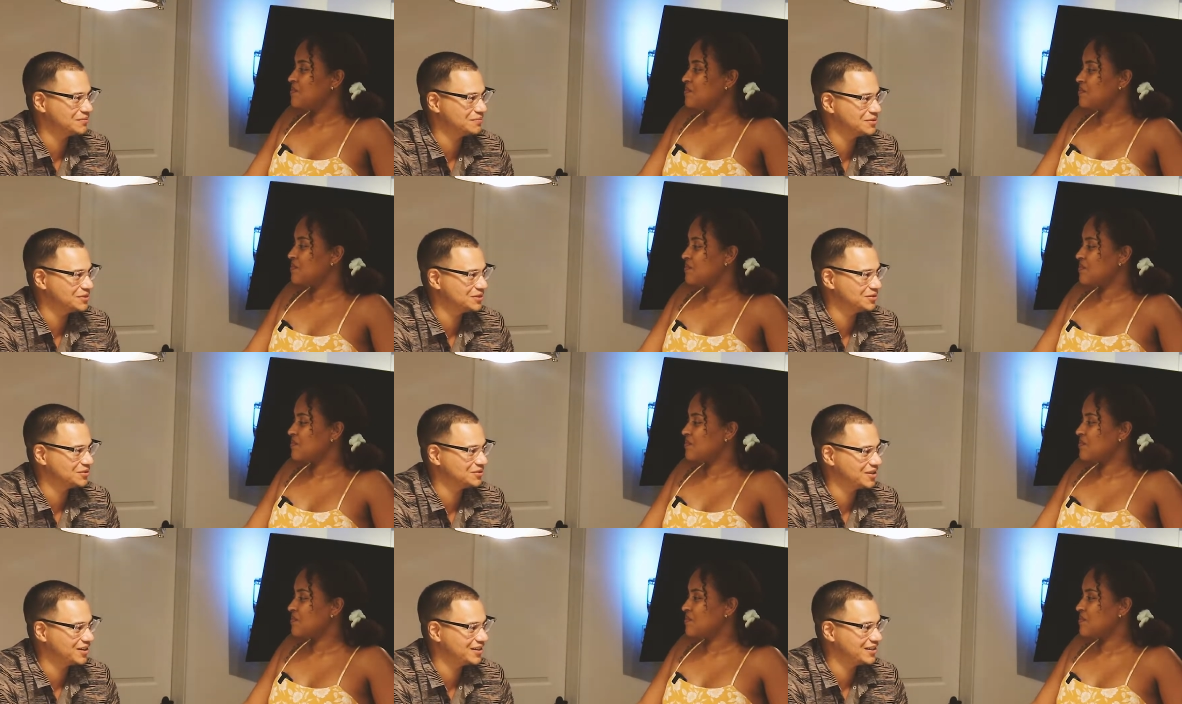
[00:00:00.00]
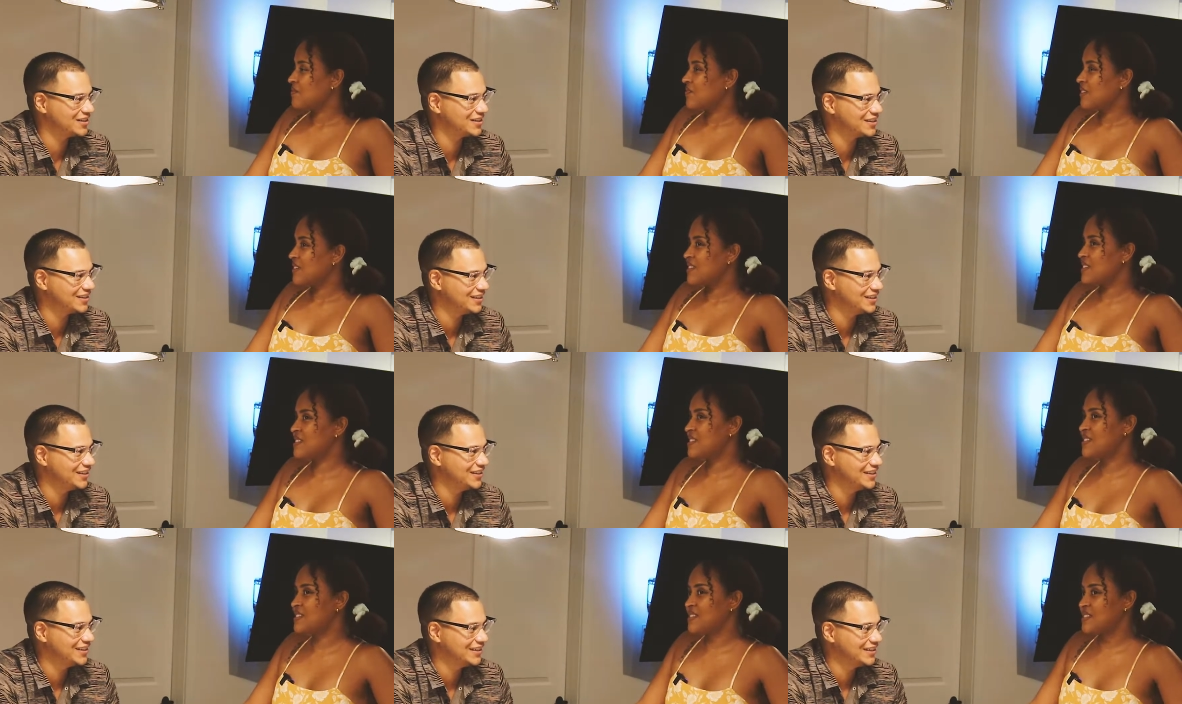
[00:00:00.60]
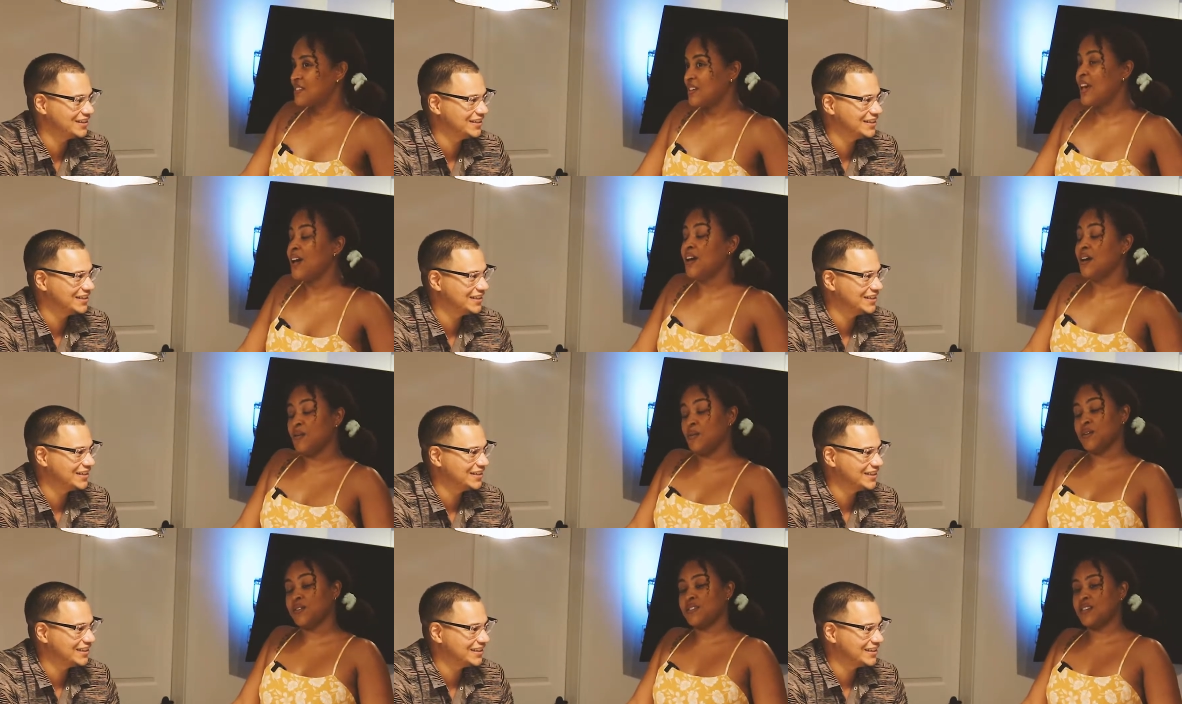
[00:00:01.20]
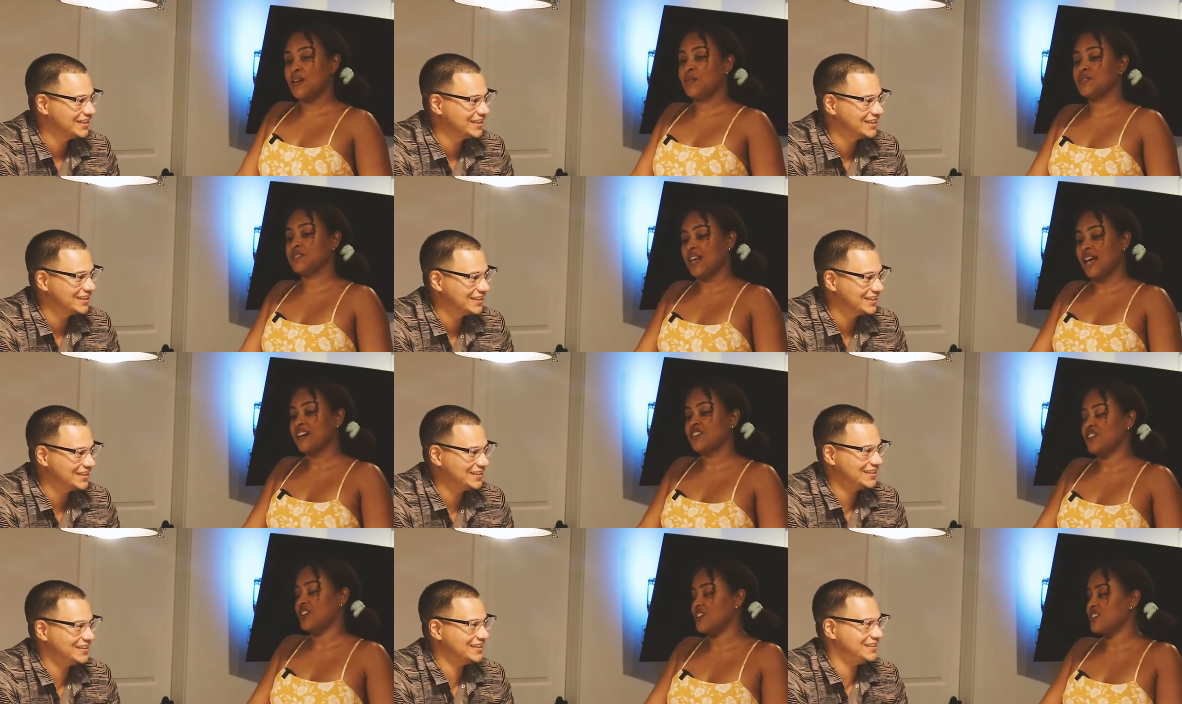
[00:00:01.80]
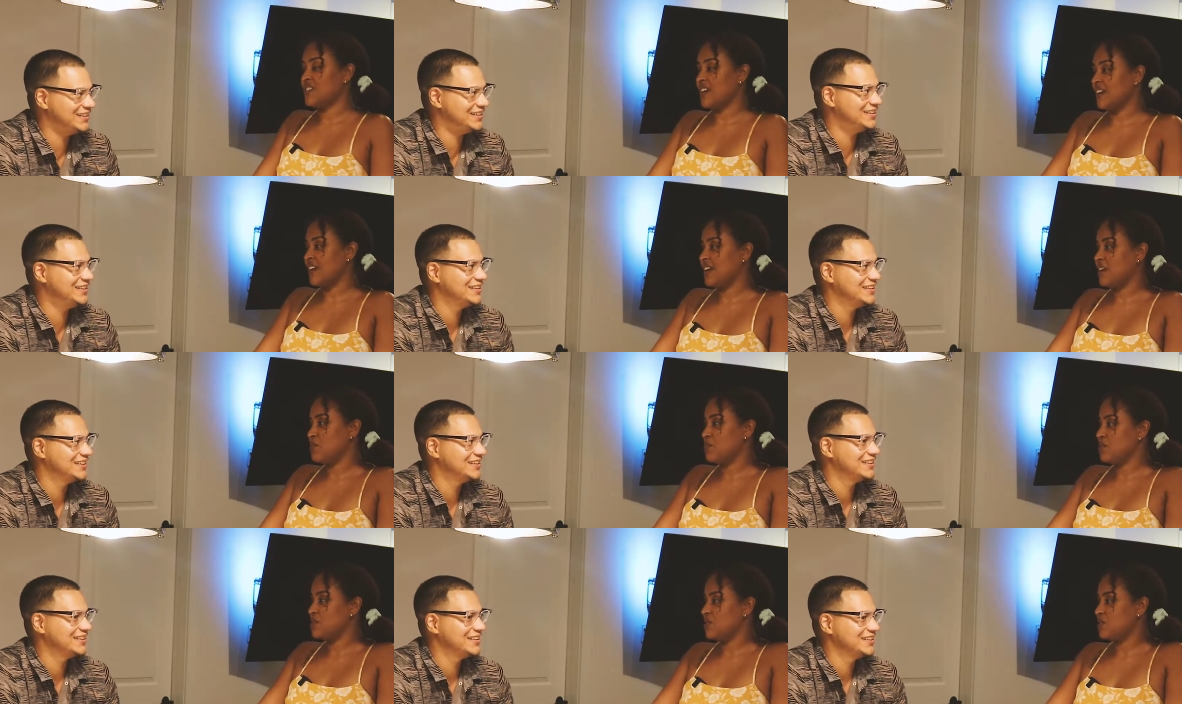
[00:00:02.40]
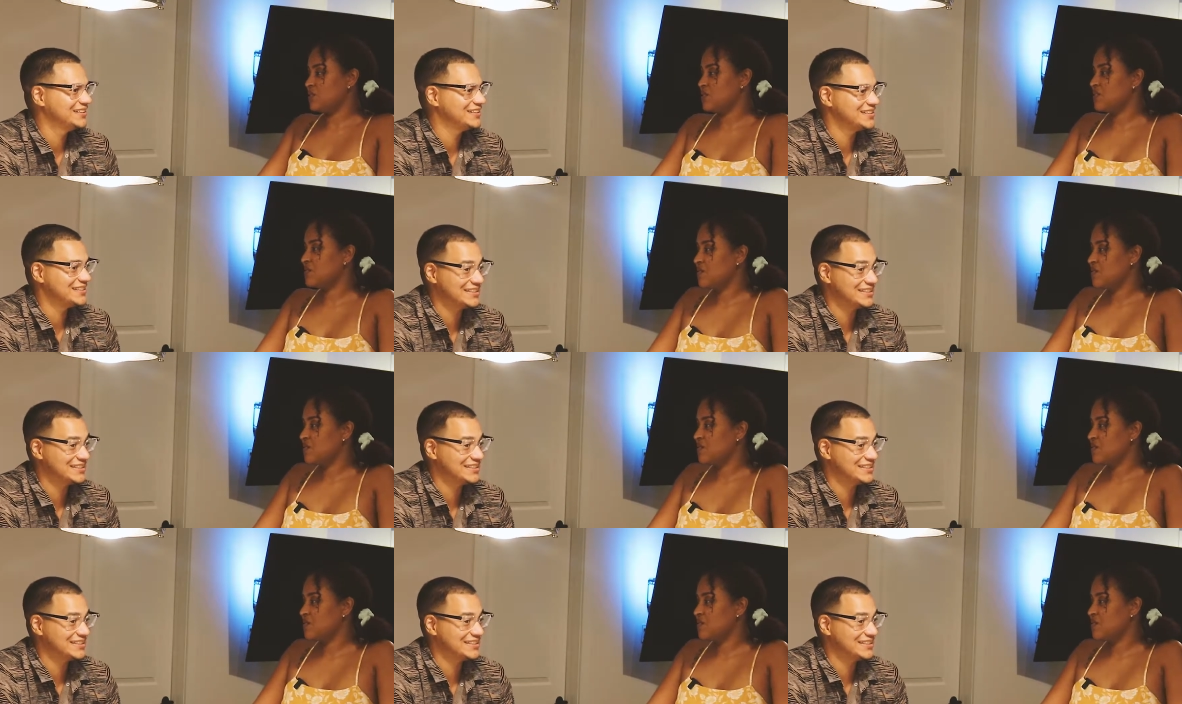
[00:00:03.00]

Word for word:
Speaker 1: episode, right?
Speaker 2: Yeah, it was. It was actually our second episode.